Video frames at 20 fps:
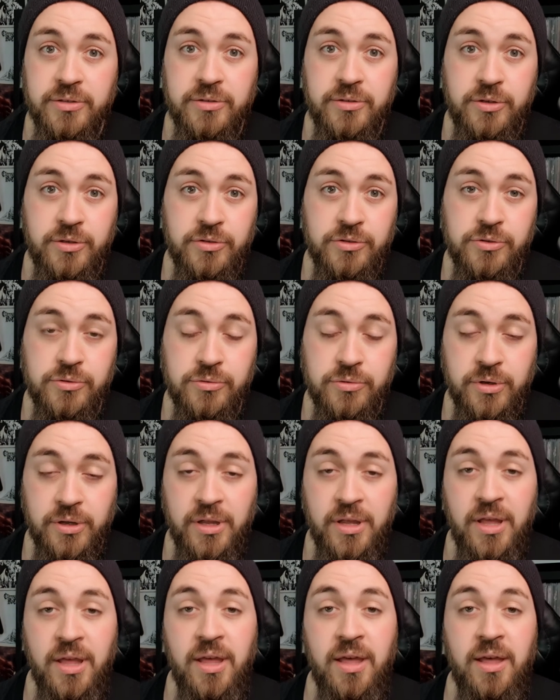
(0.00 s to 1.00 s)
Can't talk.
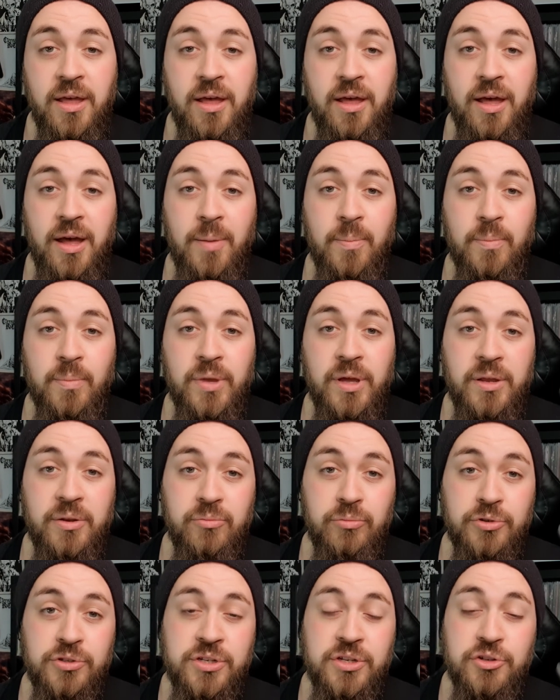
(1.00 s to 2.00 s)

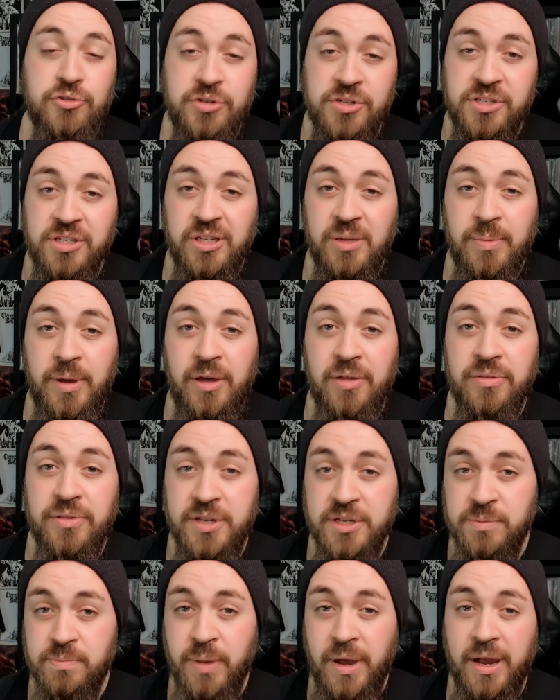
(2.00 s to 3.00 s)
And what's interesting about
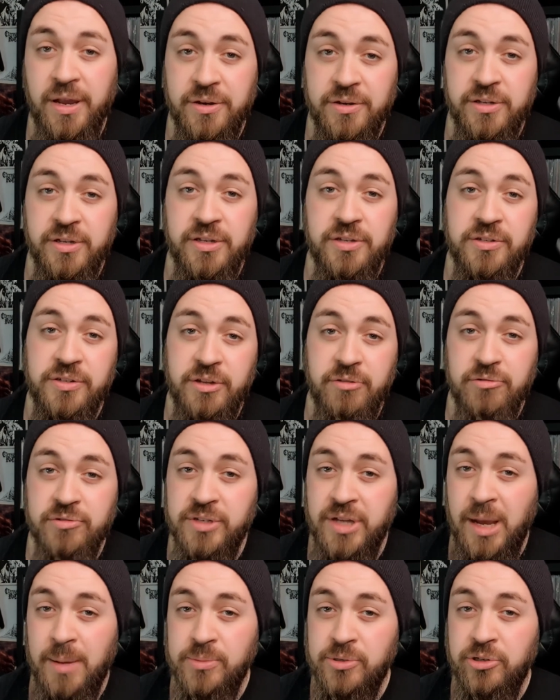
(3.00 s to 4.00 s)
this band is there
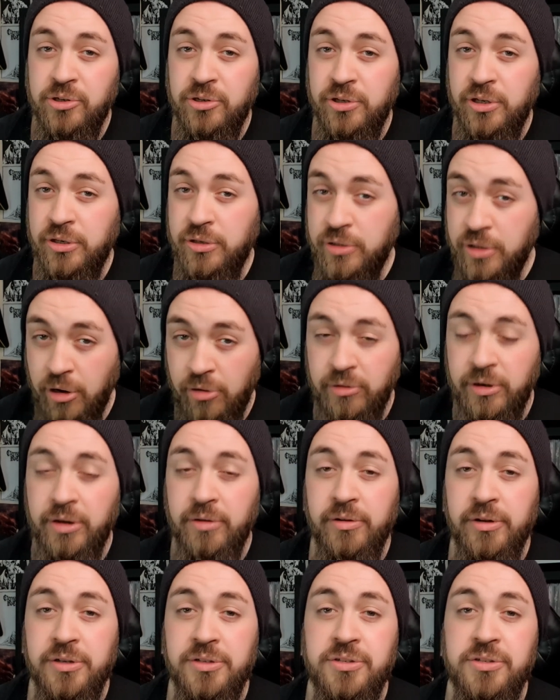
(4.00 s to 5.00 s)
is absolutely no
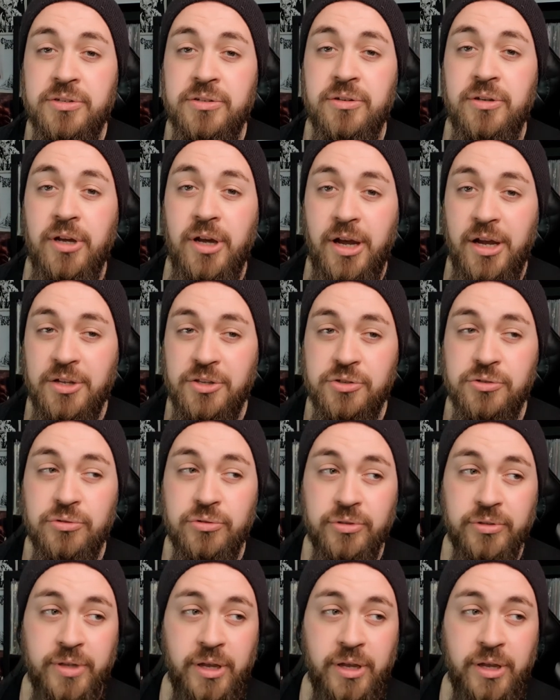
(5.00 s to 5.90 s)
lyrics at all.